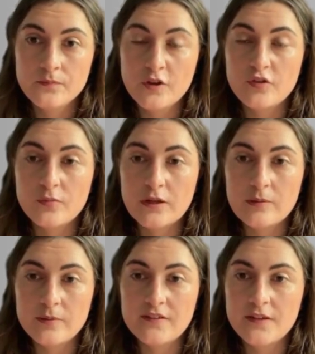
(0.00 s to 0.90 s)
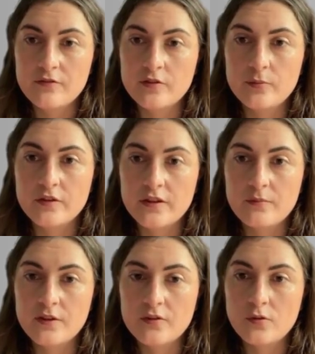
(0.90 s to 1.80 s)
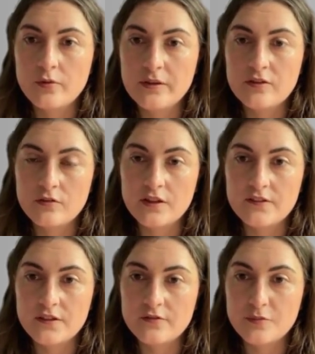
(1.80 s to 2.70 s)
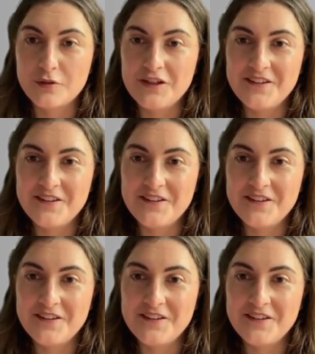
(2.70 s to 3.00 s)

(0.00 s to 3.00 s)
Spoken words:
Also probably safer to breathe, because oil paints are not safe to breathe.